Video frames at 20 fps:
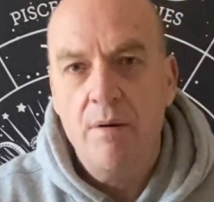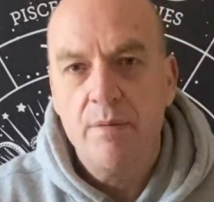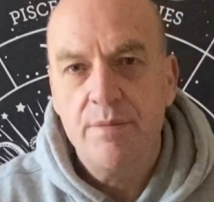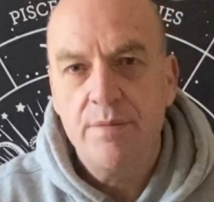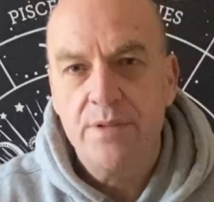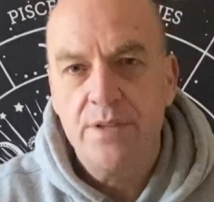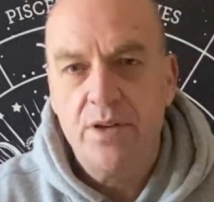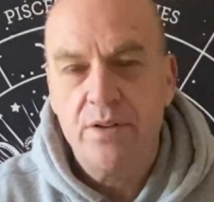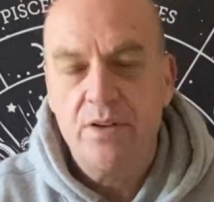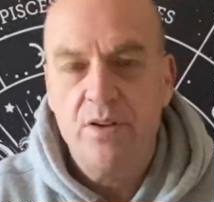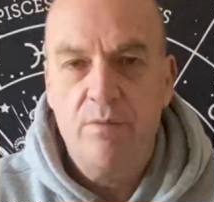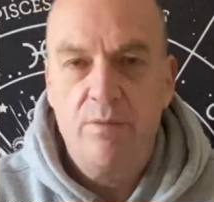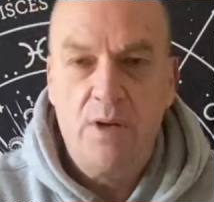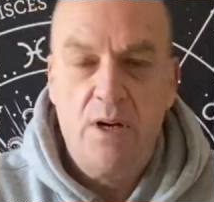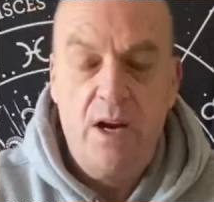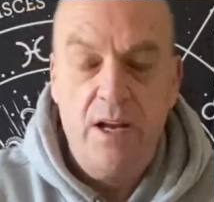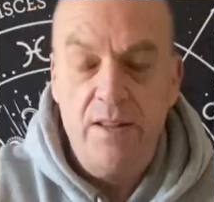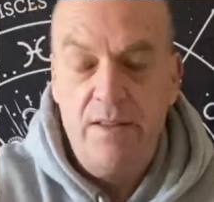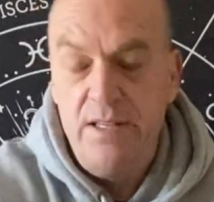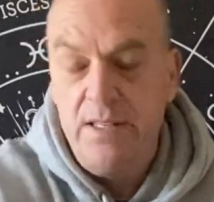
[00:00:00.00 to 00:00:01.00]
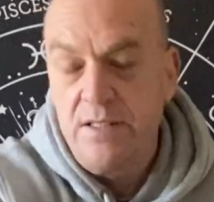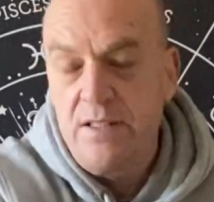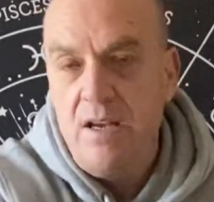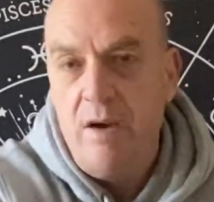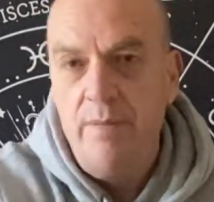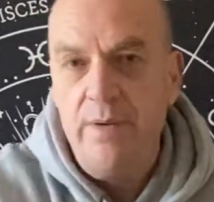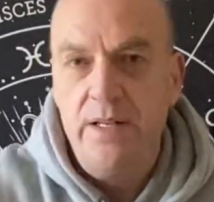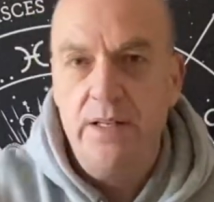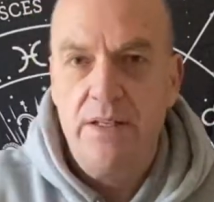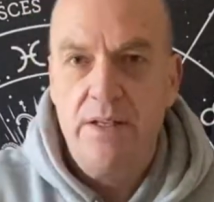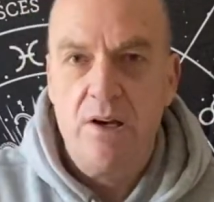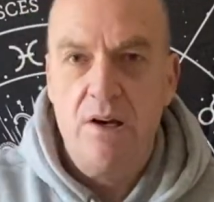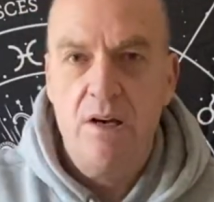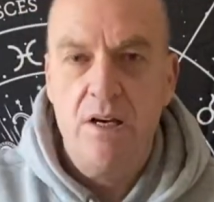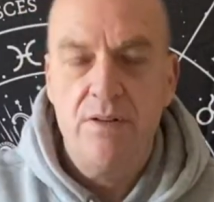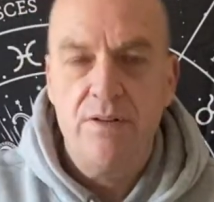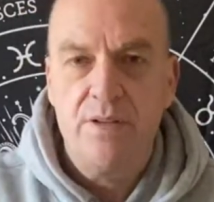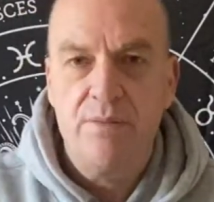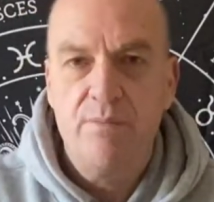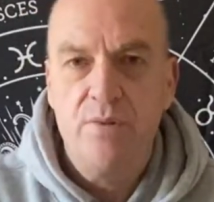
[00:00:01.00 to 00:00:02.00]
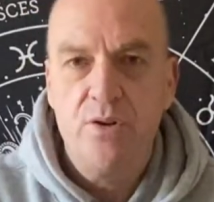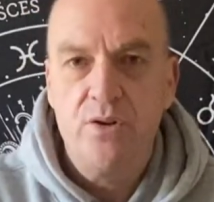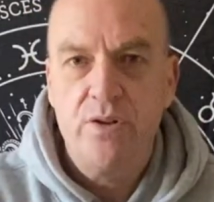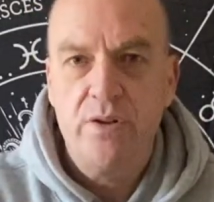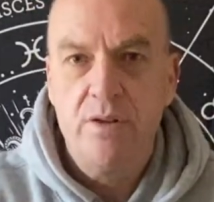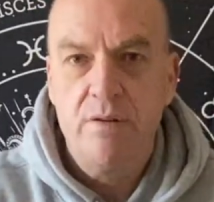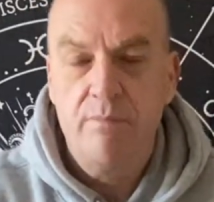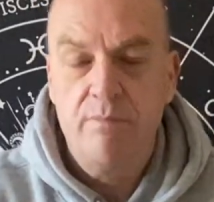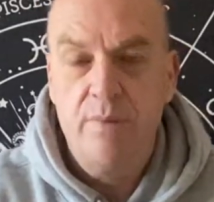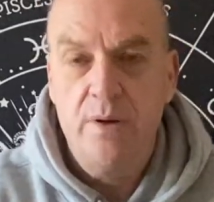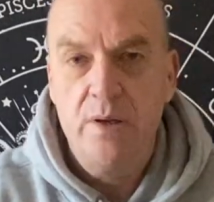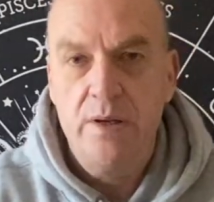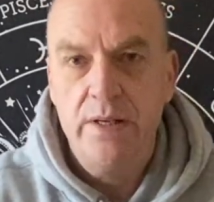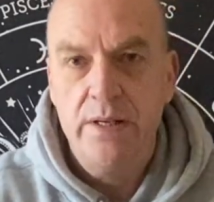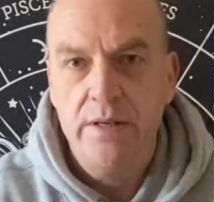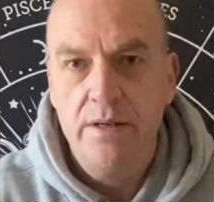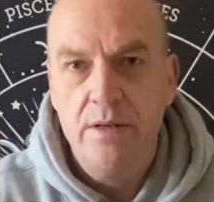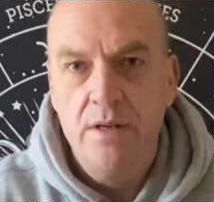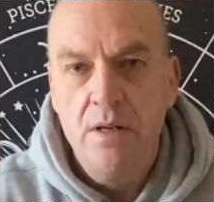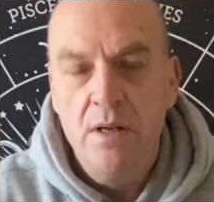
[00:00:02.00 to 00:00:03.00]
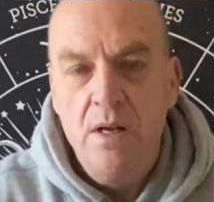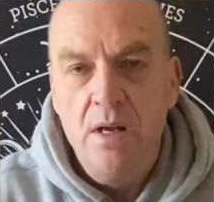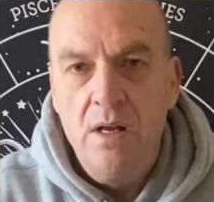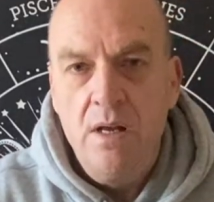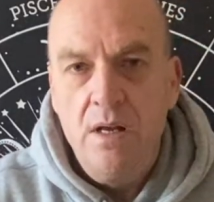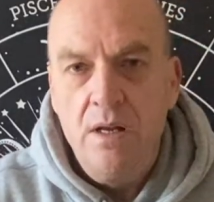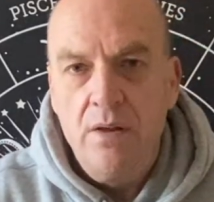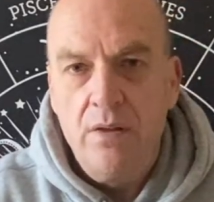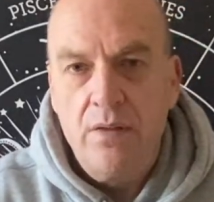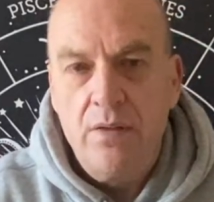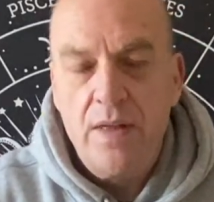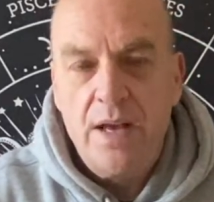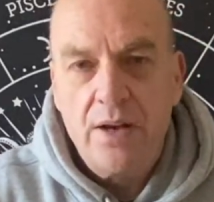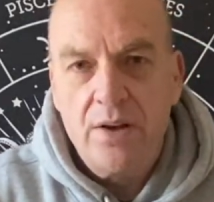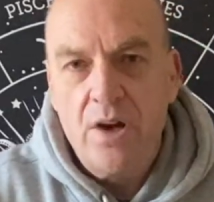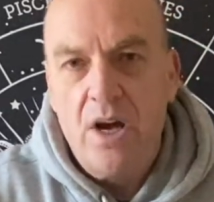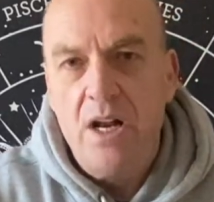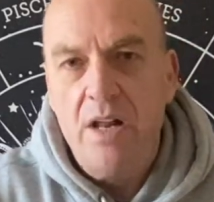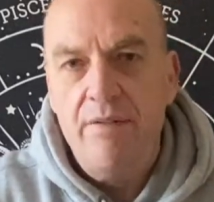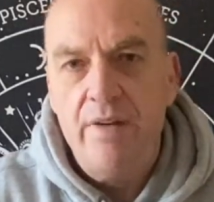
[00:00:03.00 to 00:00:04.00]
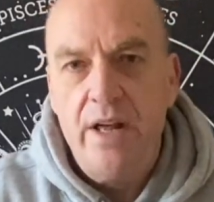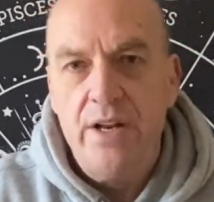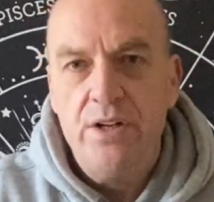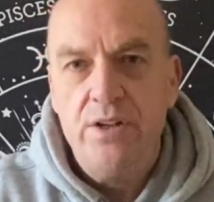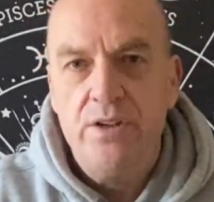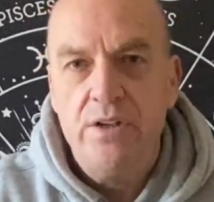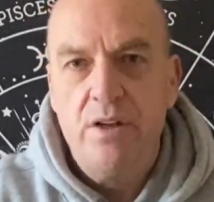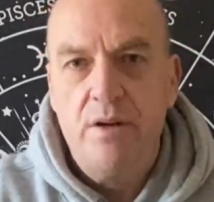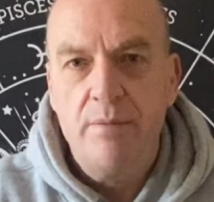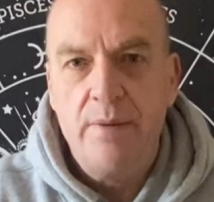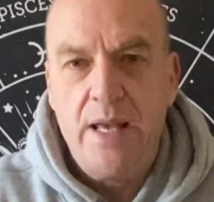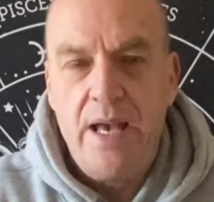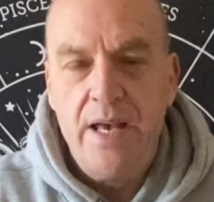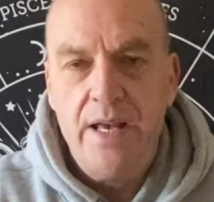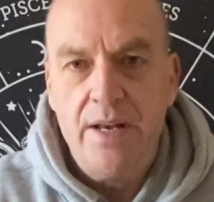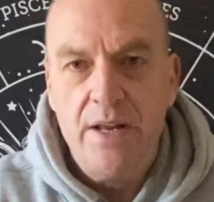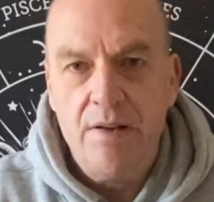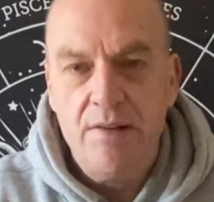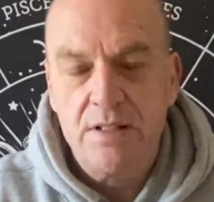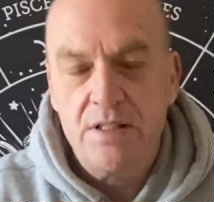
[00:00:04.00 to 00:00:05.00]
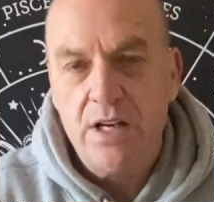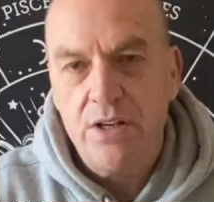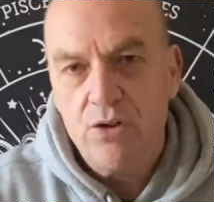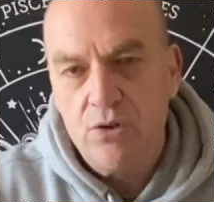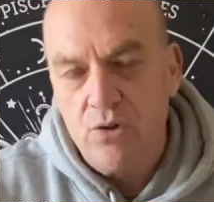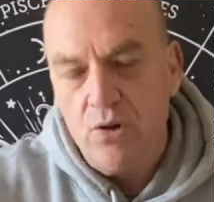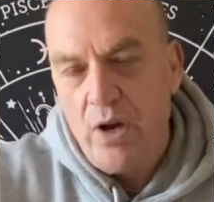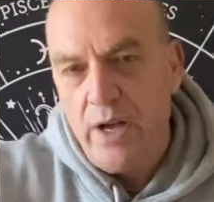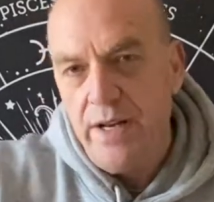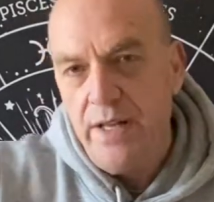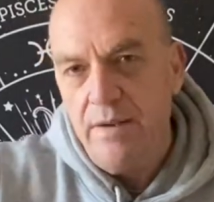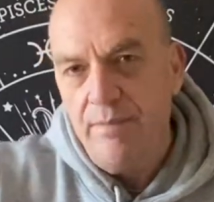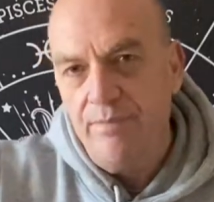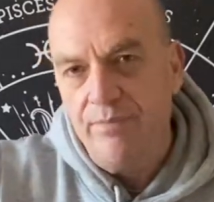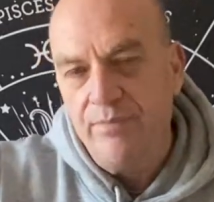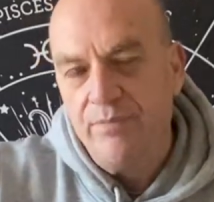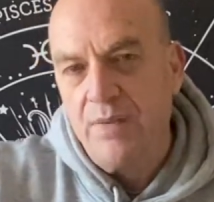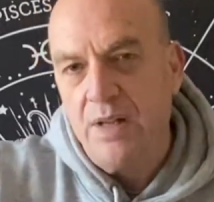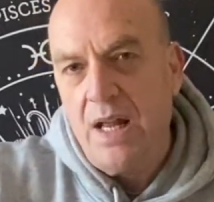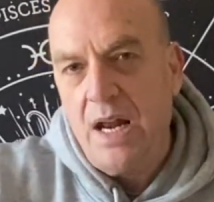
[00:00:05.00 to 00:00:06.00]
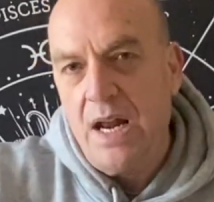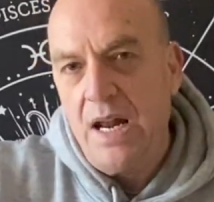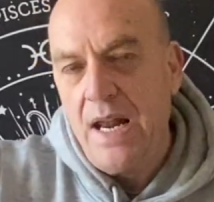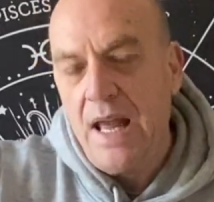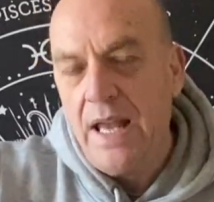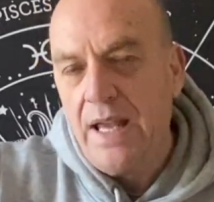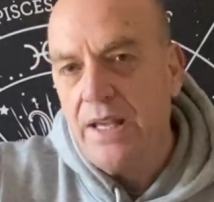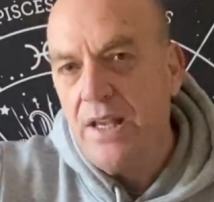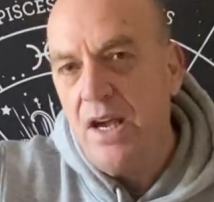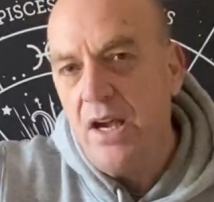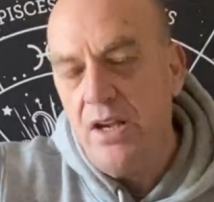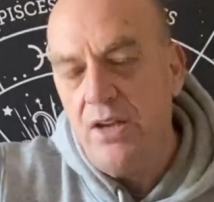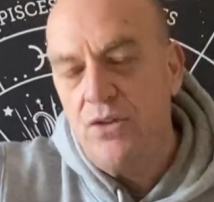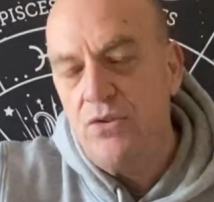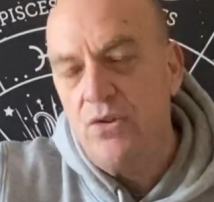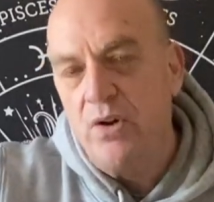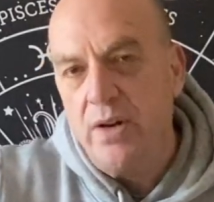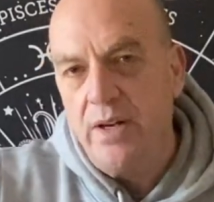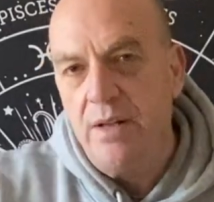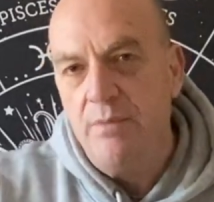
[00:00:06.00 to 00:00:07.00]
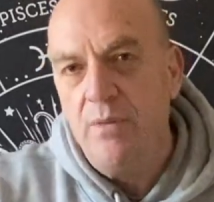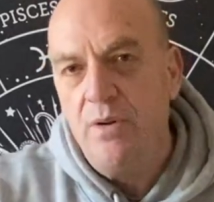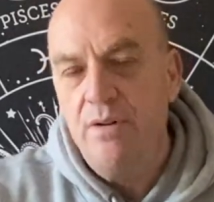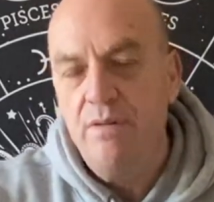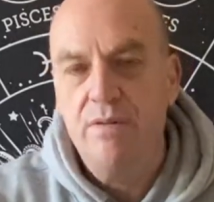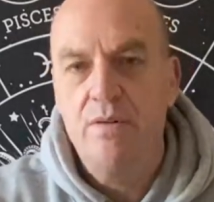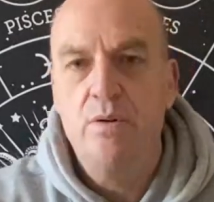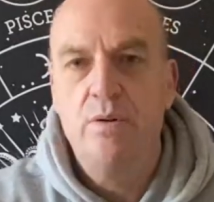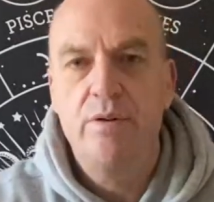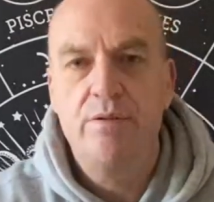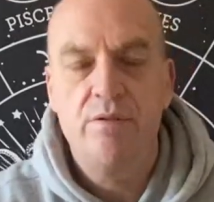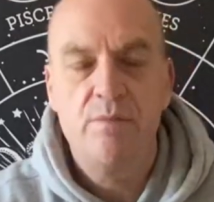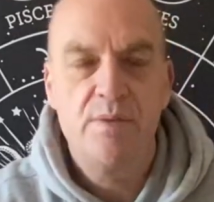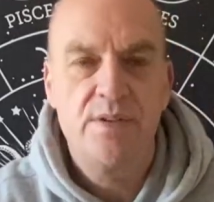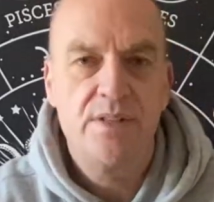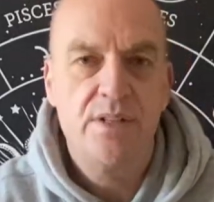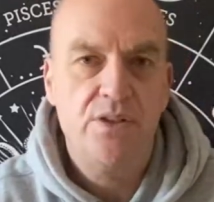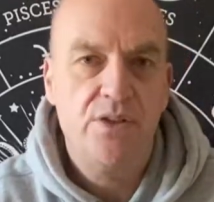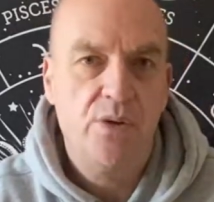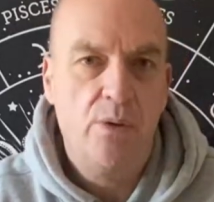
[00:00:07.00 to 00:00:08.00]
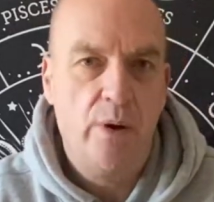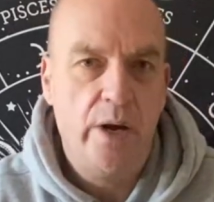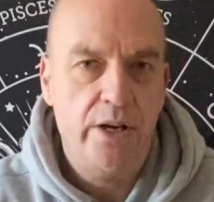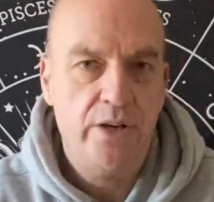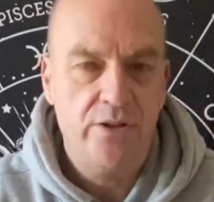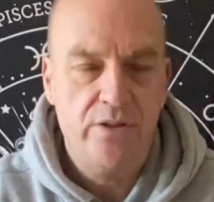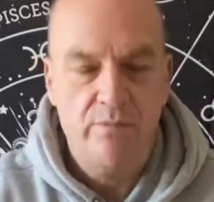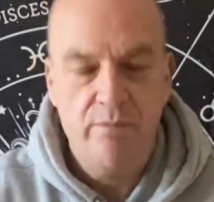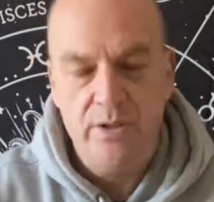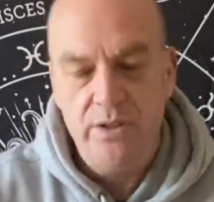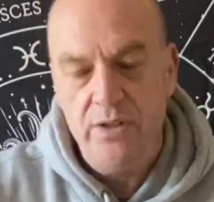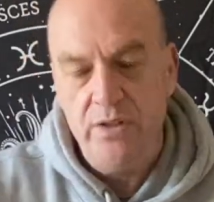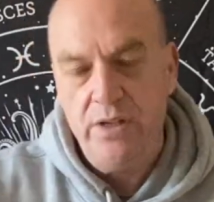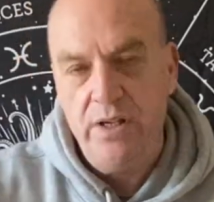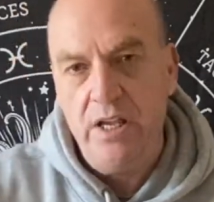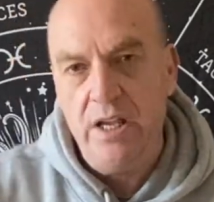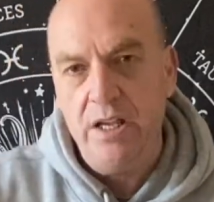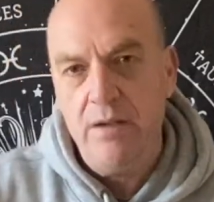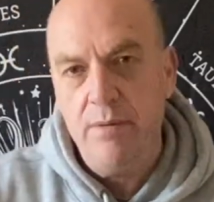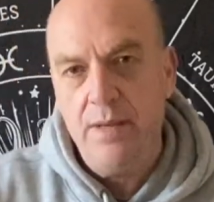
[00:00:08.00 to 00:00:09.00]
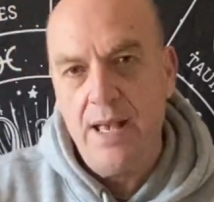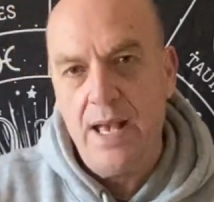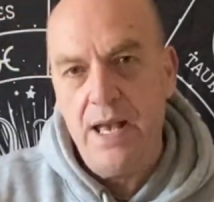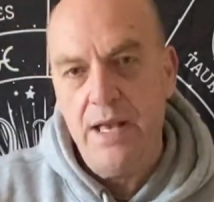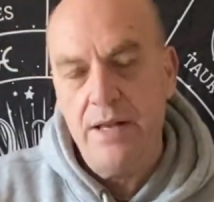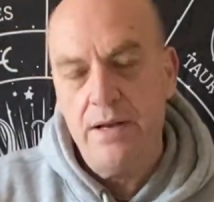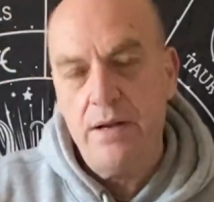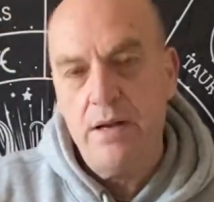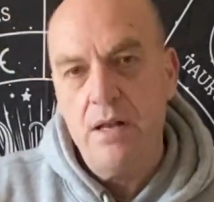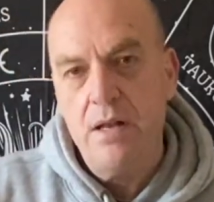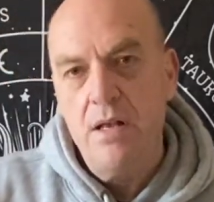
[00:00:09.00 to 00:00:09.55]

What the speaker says: so it could be like this coming and going, this pushing and pulling, that kind of energy I'm getting here. It's like you're trying to let go, you're trying to move forward from a situation, but you keep getting